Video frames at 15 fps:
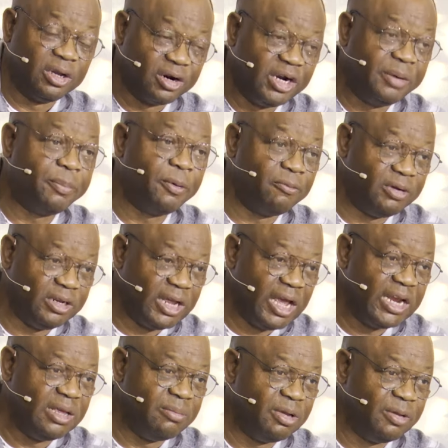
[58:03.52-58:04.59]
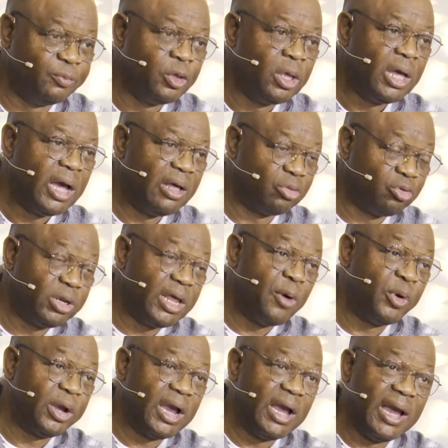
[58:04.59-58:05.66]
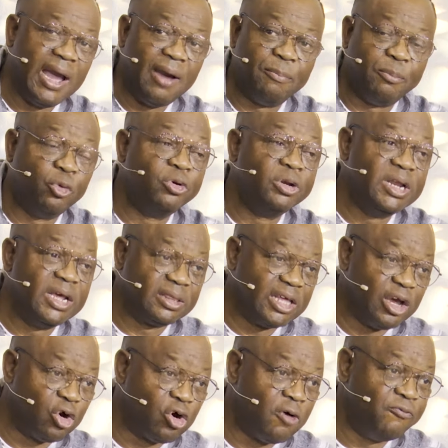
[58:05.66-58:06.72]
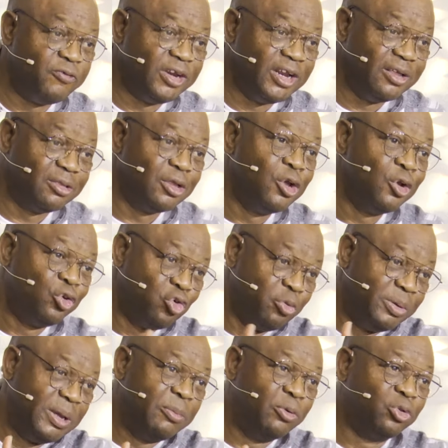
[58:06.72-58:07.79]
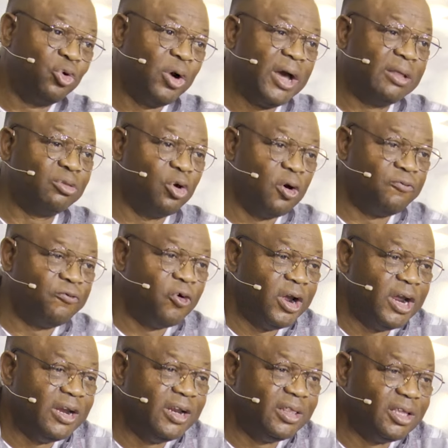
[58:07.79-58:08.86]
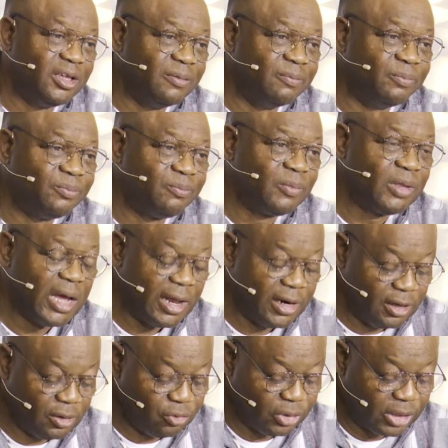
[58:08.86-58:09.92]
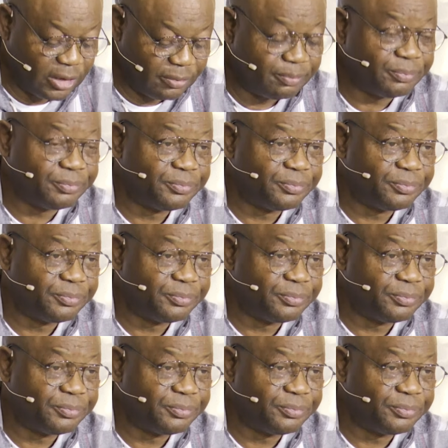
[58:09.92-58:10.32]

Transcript: the grip of the enemy, and so that we can have boldness and confidence to be able to ask God for anything. Hallelujah.